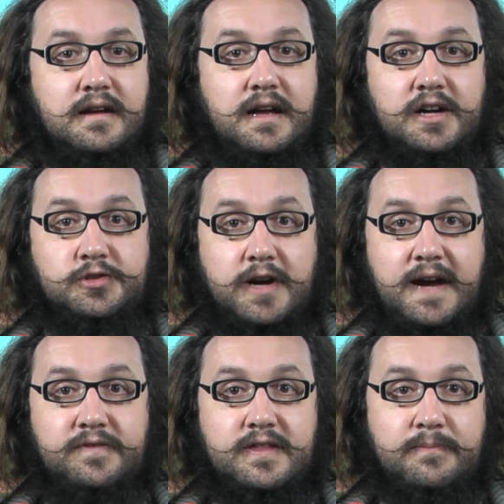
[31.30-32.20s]
A
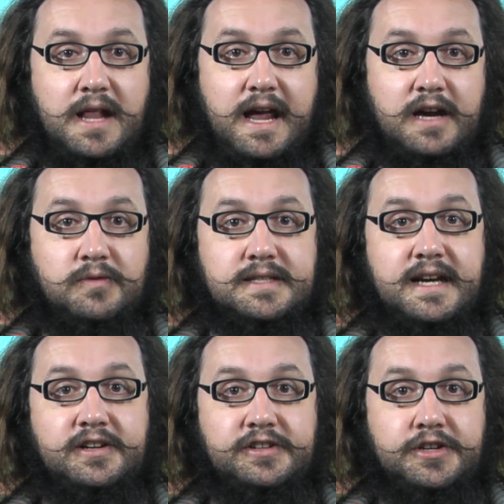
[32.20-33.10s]
draft of the plan was
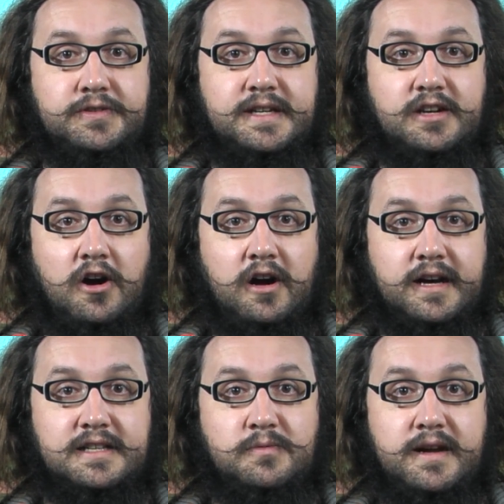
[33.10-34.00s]
introduced in
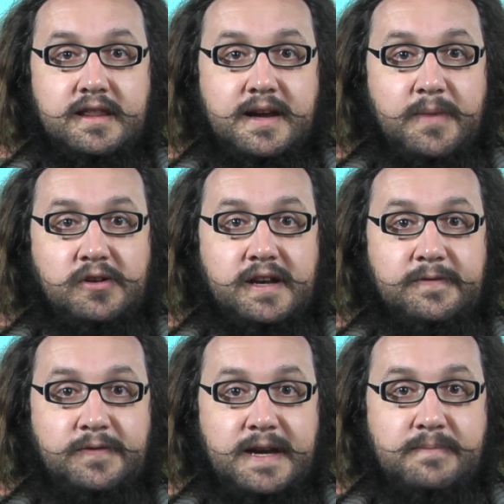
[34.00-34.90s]
August with community
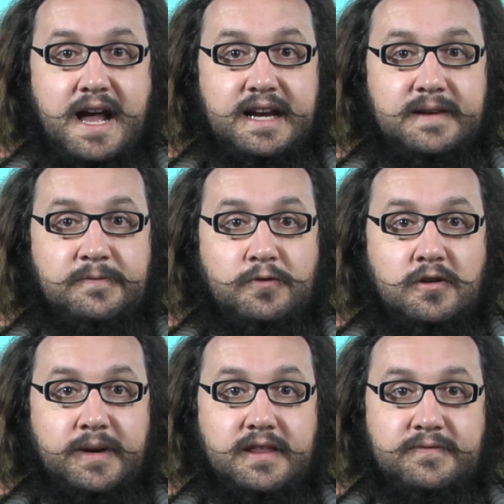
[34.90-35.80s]
feedback
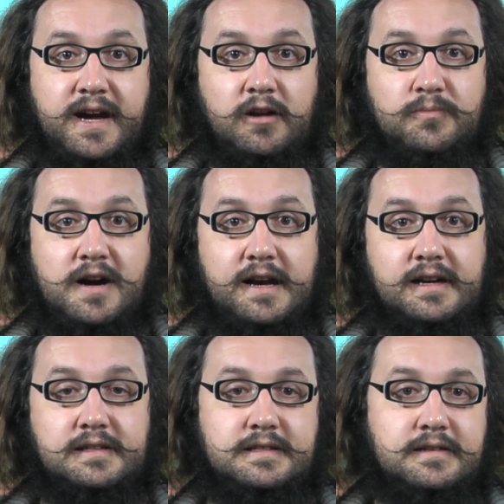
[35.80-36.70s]
informing the final
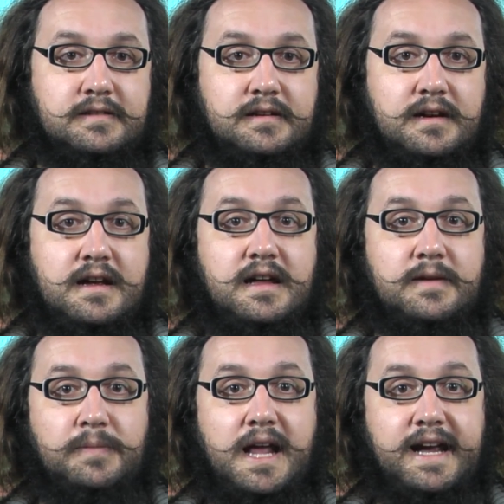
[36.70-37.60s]
product. The
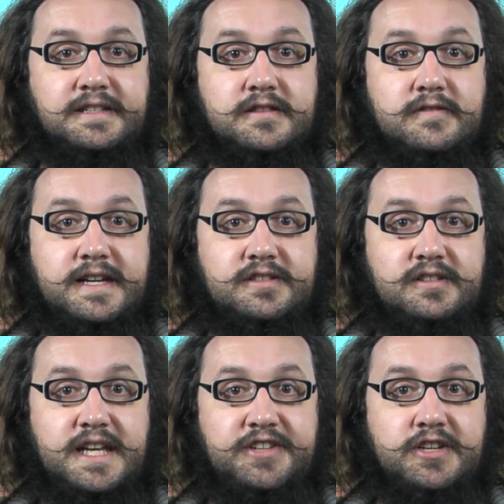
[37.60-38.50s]
plan's 3
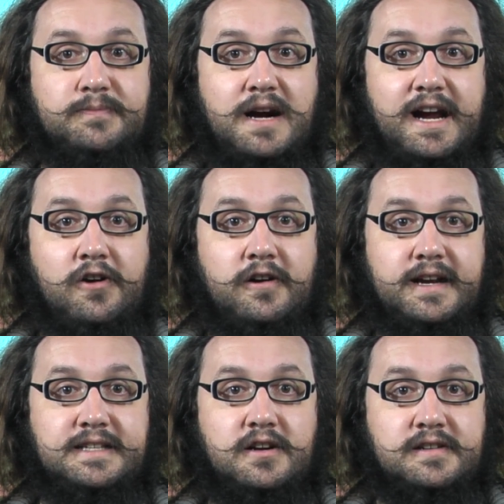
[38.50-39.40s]
strategic
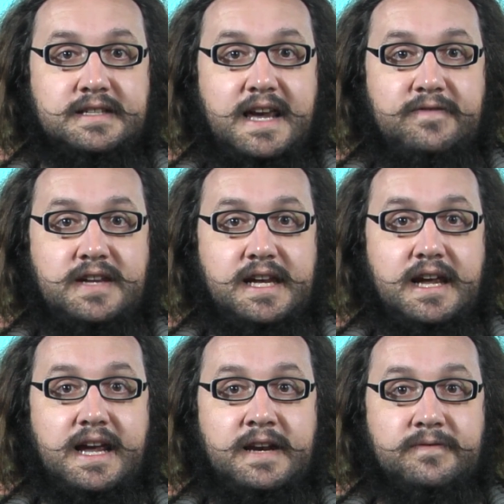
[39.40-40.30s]
priorities are safety,
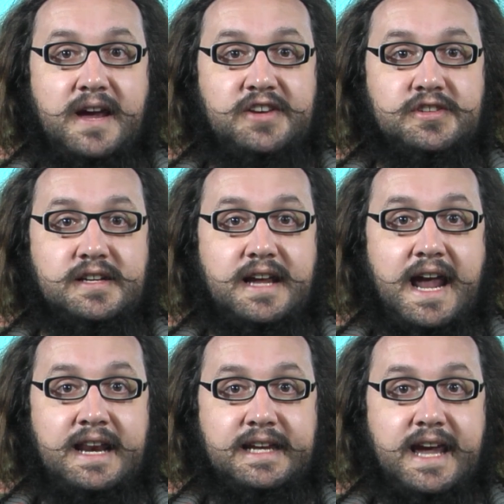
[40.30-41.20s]
innovation,
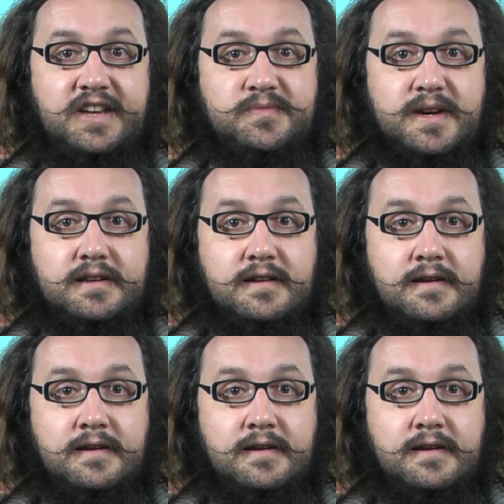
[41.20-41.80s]
and engagement.